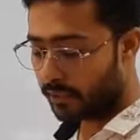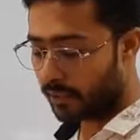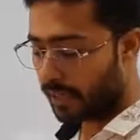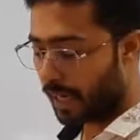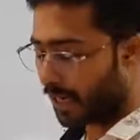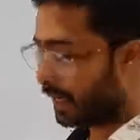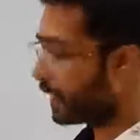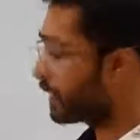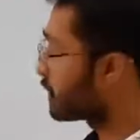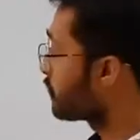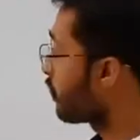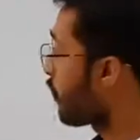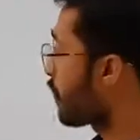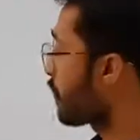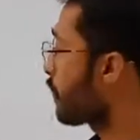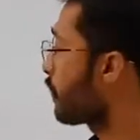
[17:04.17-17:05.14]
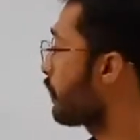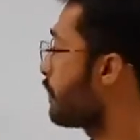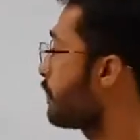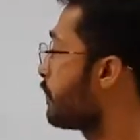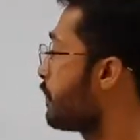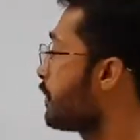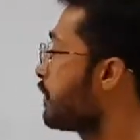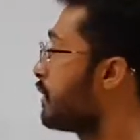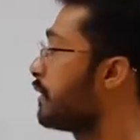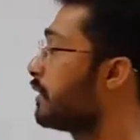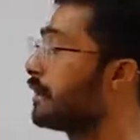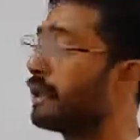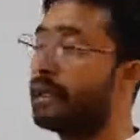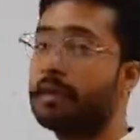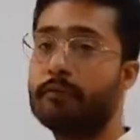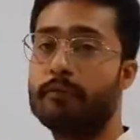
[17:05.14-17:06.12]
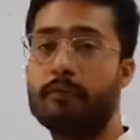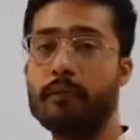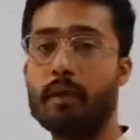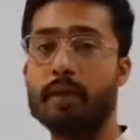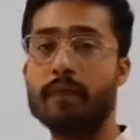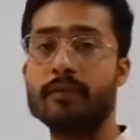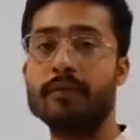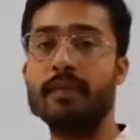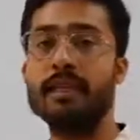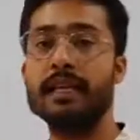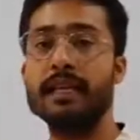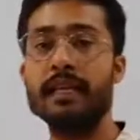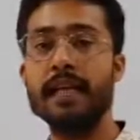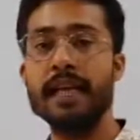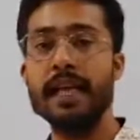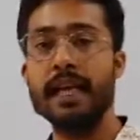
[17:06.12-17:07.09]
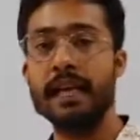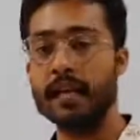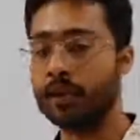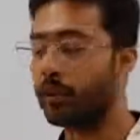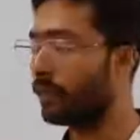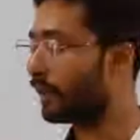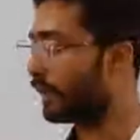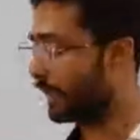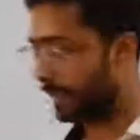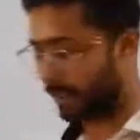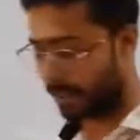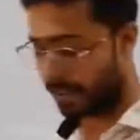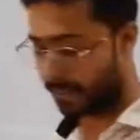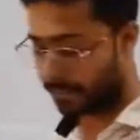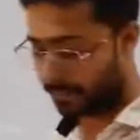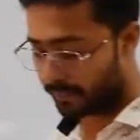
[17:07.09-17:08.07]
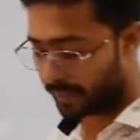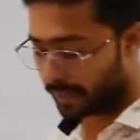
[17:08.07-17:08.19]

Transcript: that is water vapor forms the humidity.